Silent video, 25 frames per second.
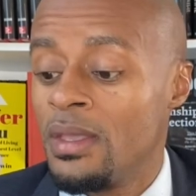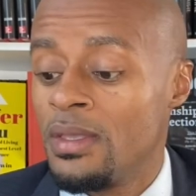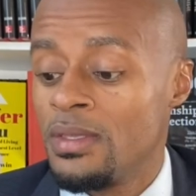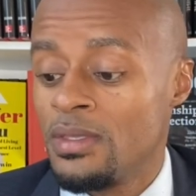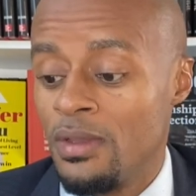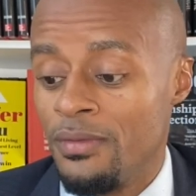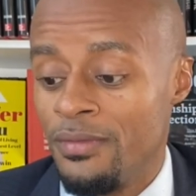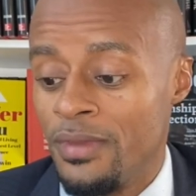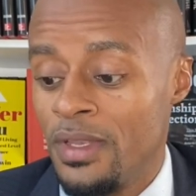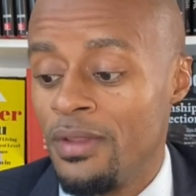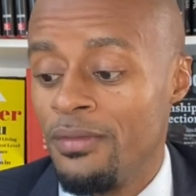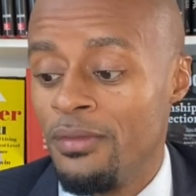
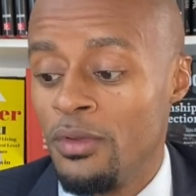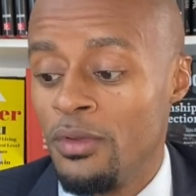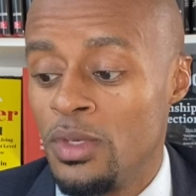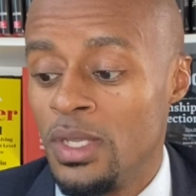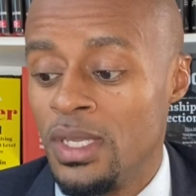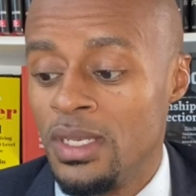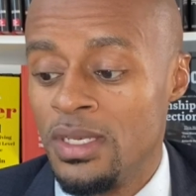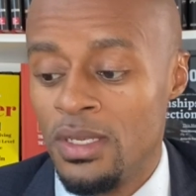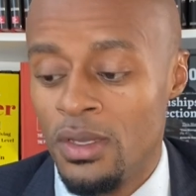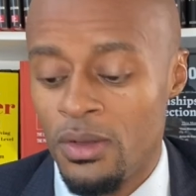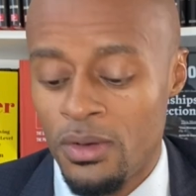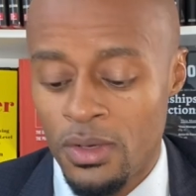So if any
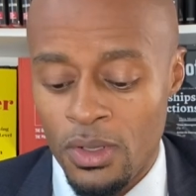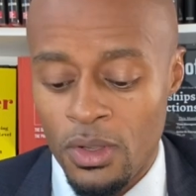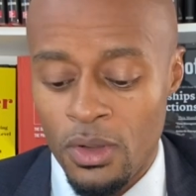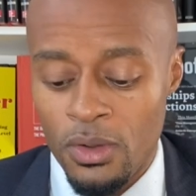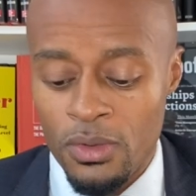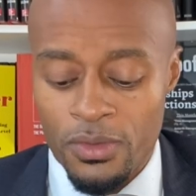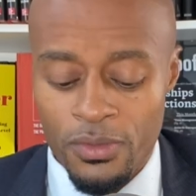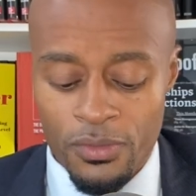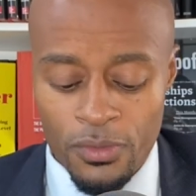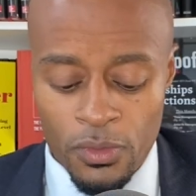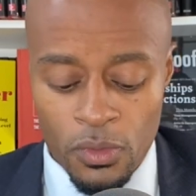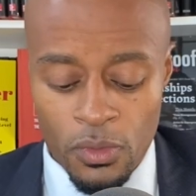didn't know the
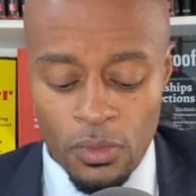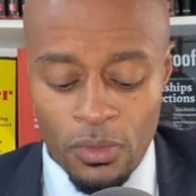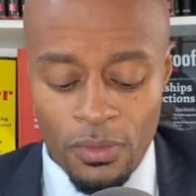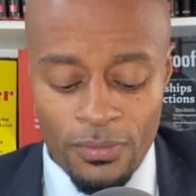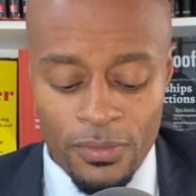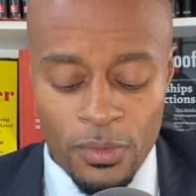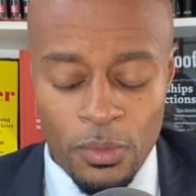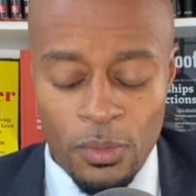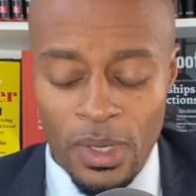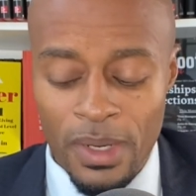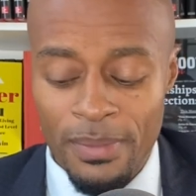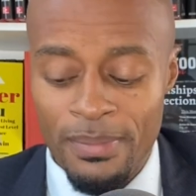golden rule,
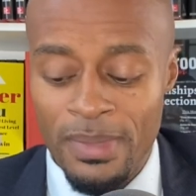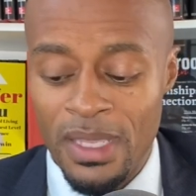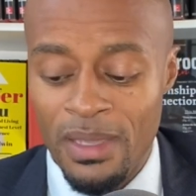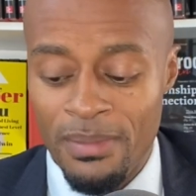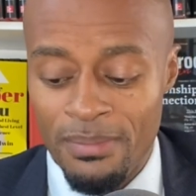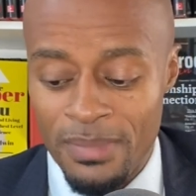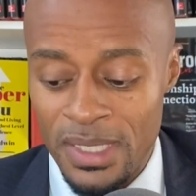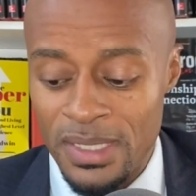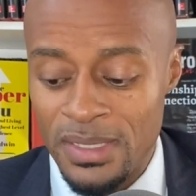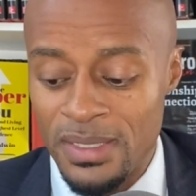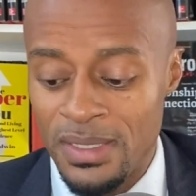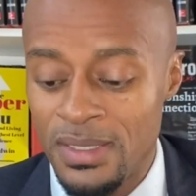if you want to be
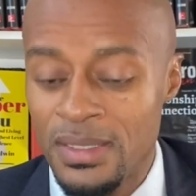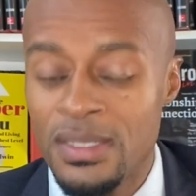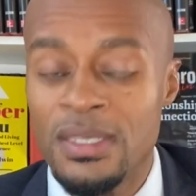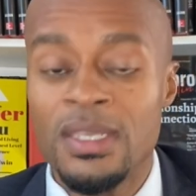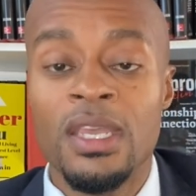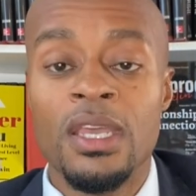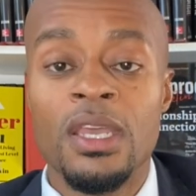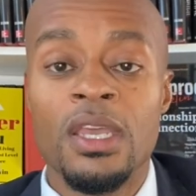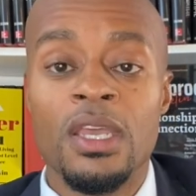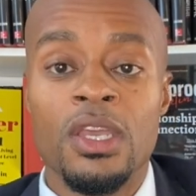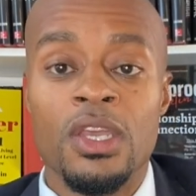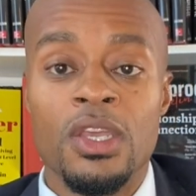in
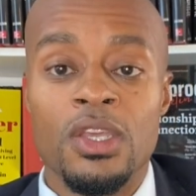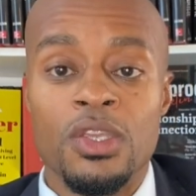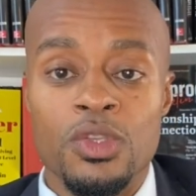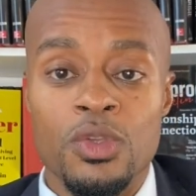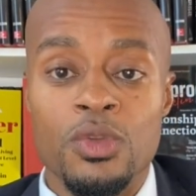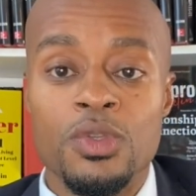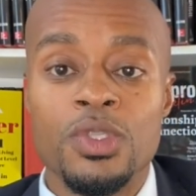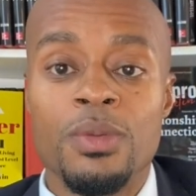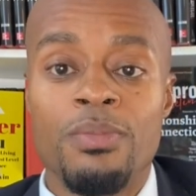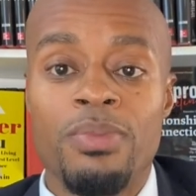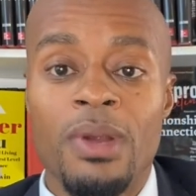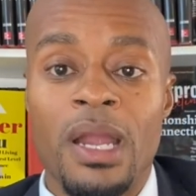business,
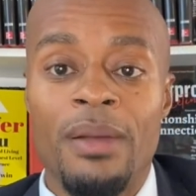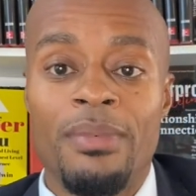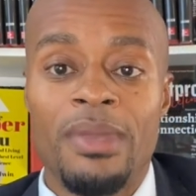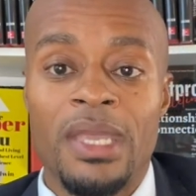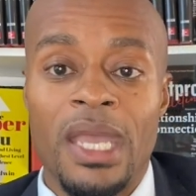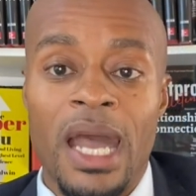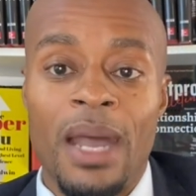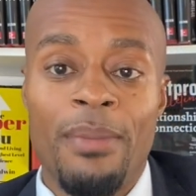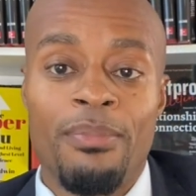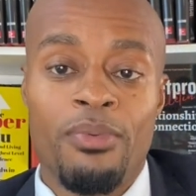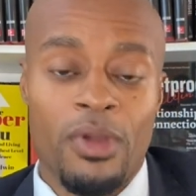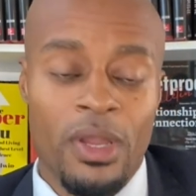you should probably
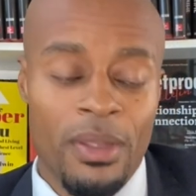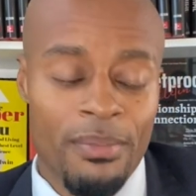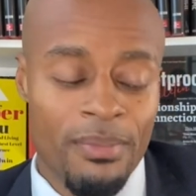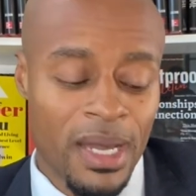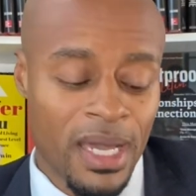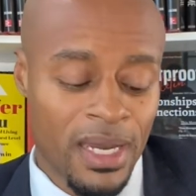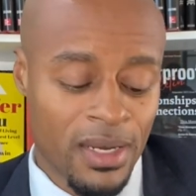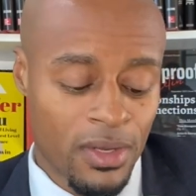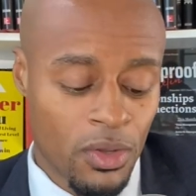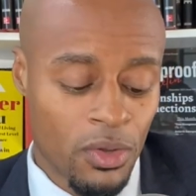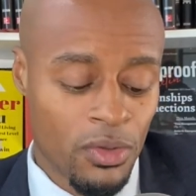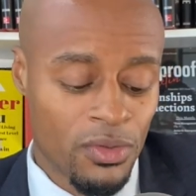operate
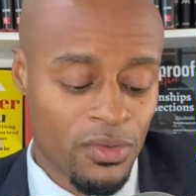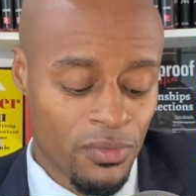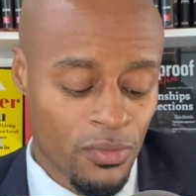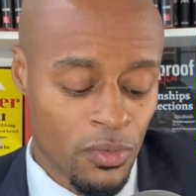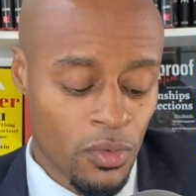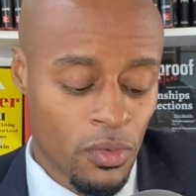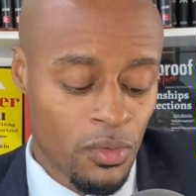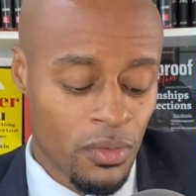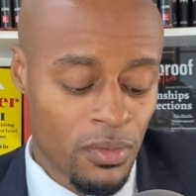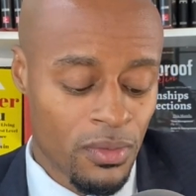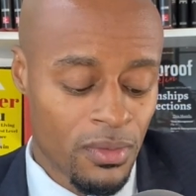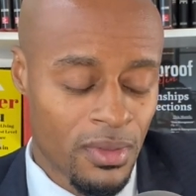by the golden
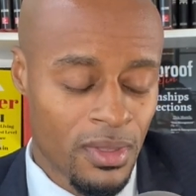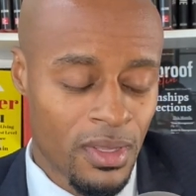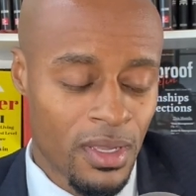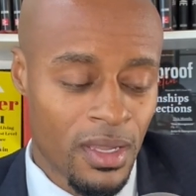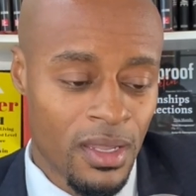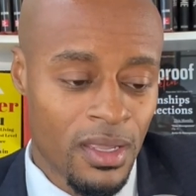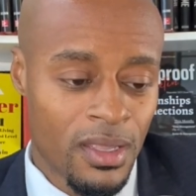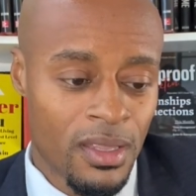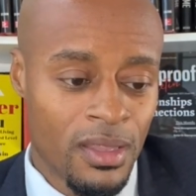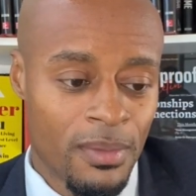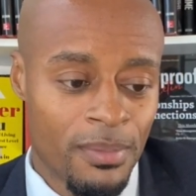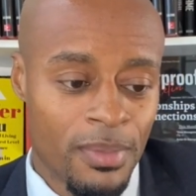rule. All
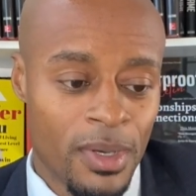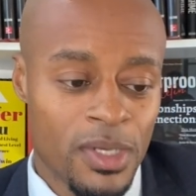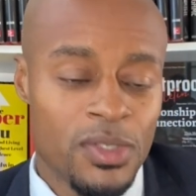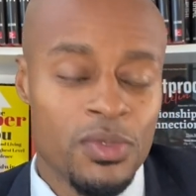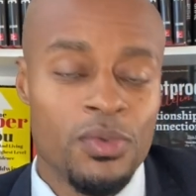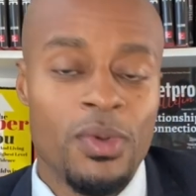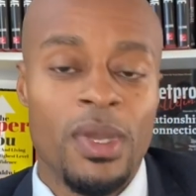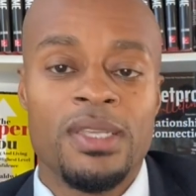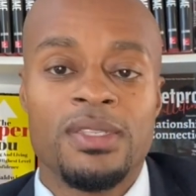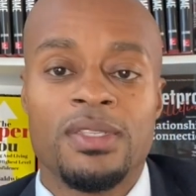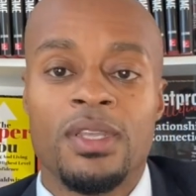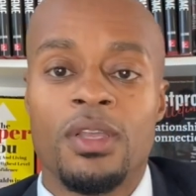right, the
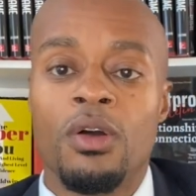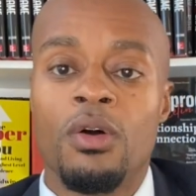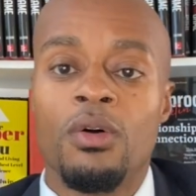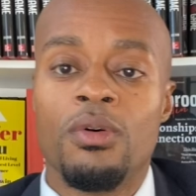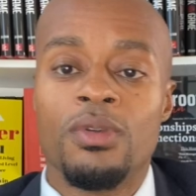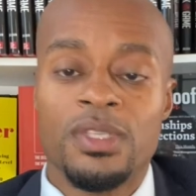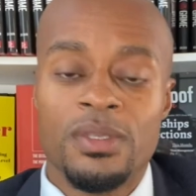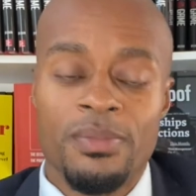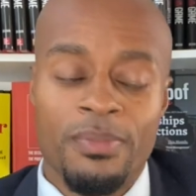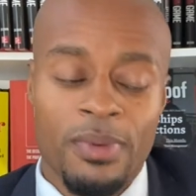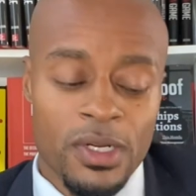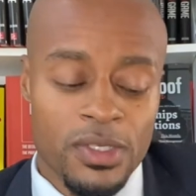person who has the
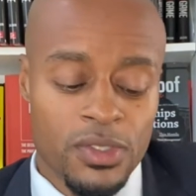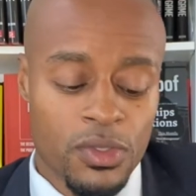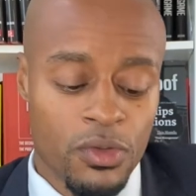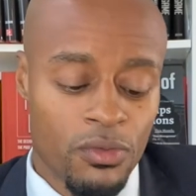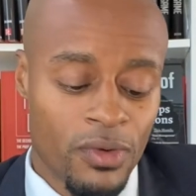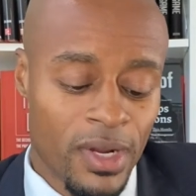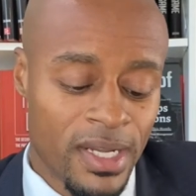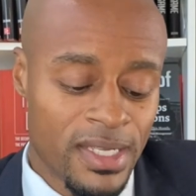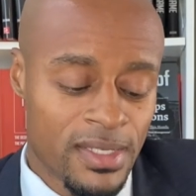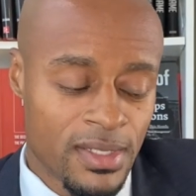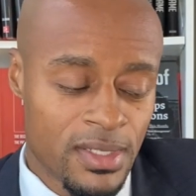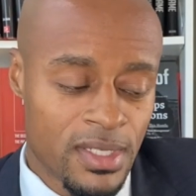gold is the person who
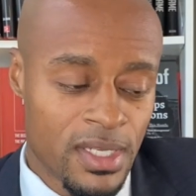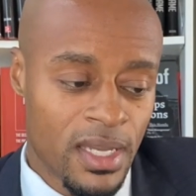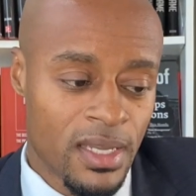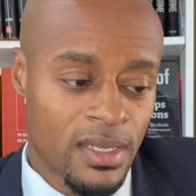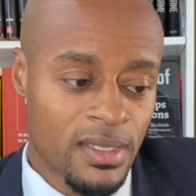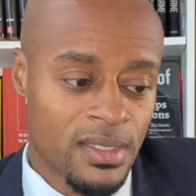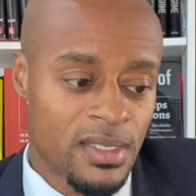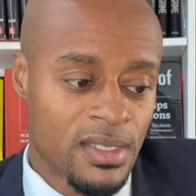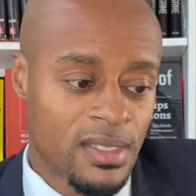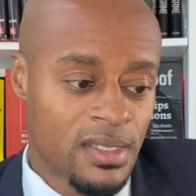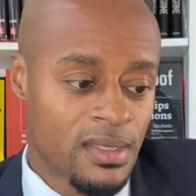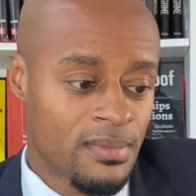writes the
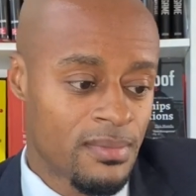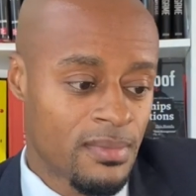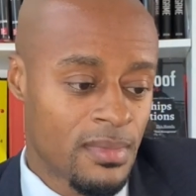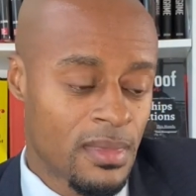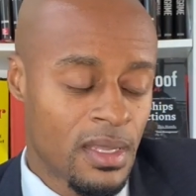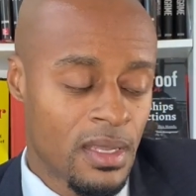checks.